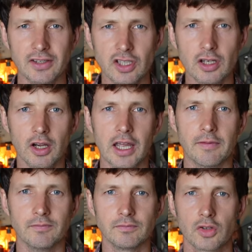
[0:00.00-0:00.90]
stuck
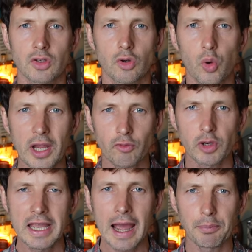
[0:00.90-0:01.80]
in. So quick
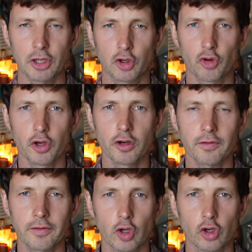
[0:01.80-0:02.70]
recap of the groove.
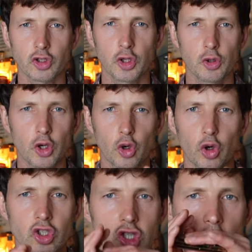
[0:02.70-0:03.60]
I've got two
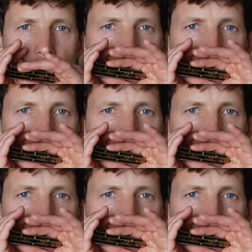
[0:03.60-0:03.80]
chords,